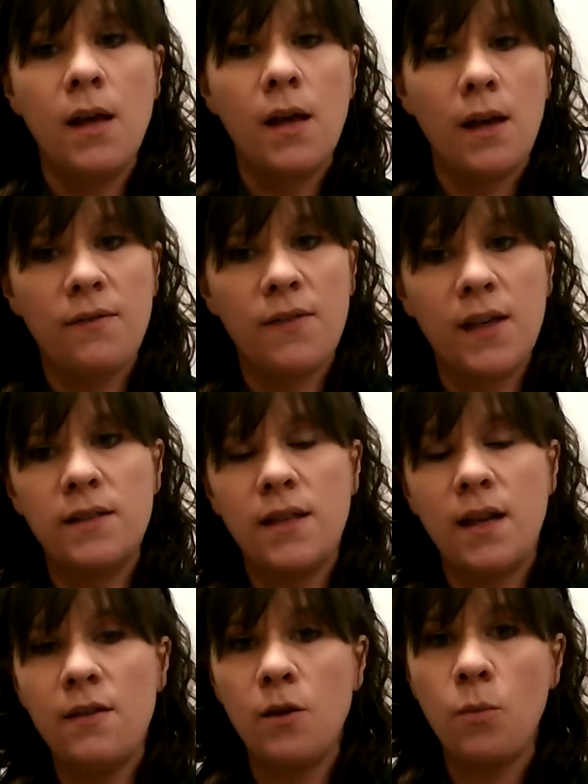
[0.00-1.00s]
If they
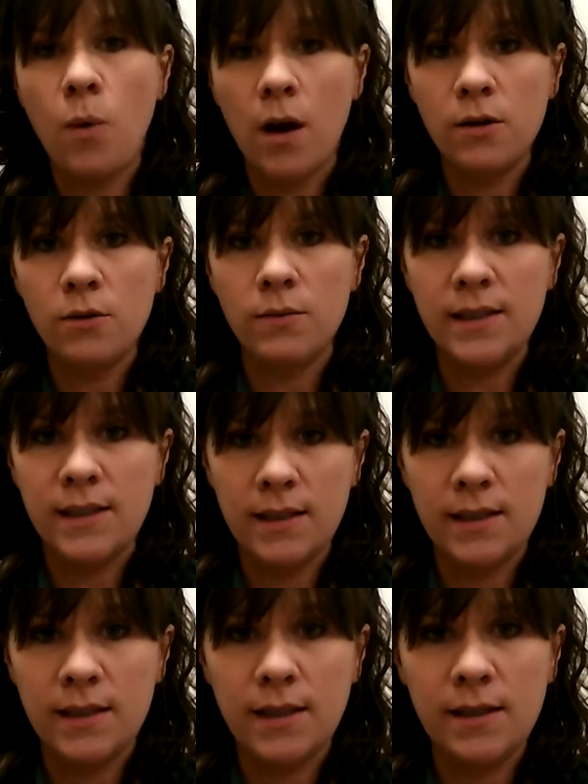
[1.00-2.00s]
say they're water
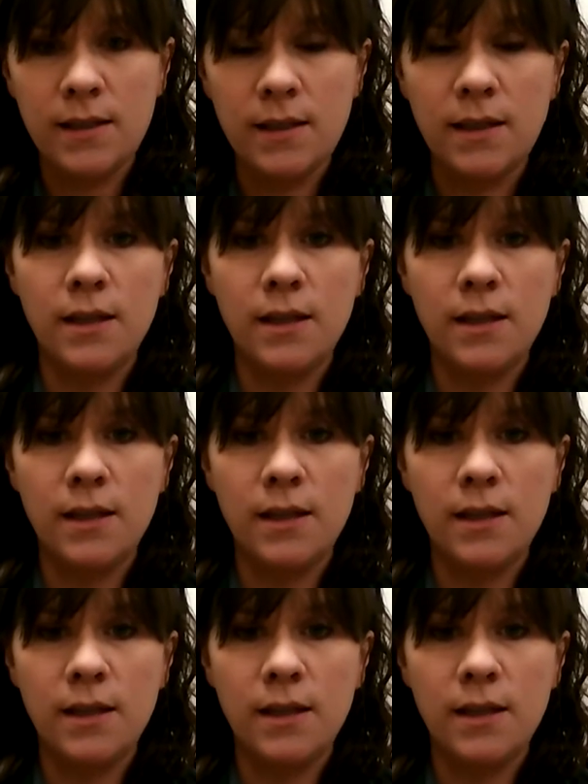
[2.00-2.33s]
resistant,